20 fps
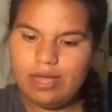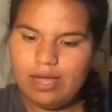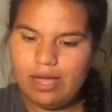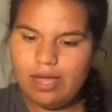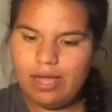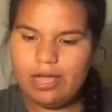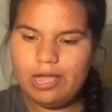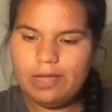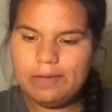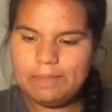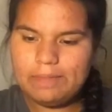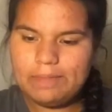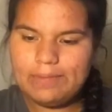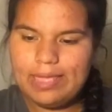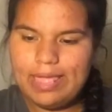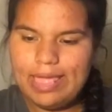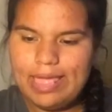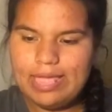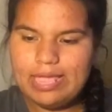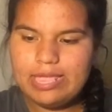
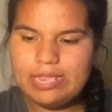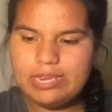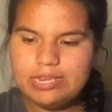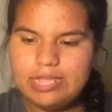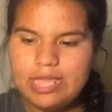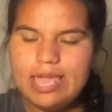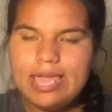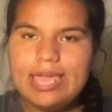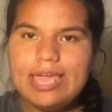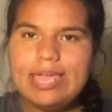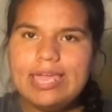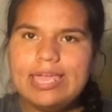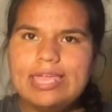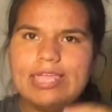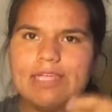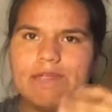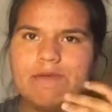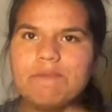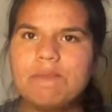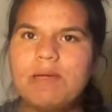And
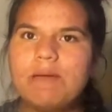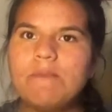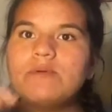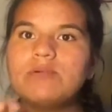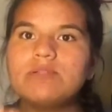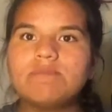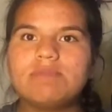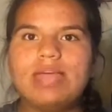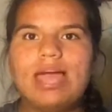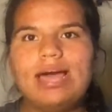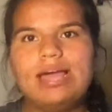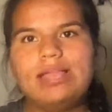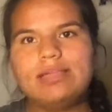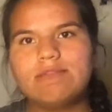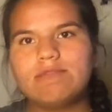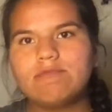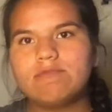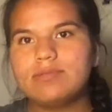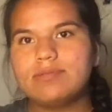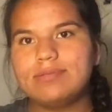he remembers when
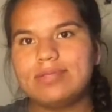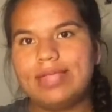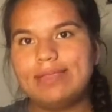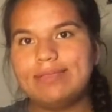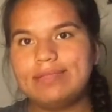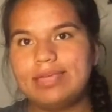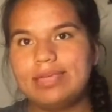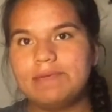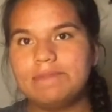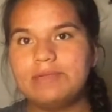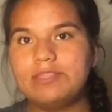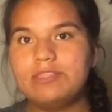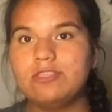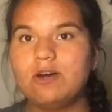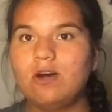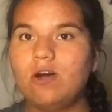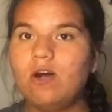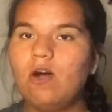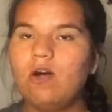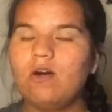Alex was nice to him in
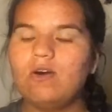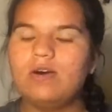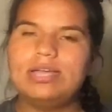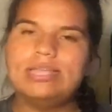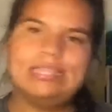the hall,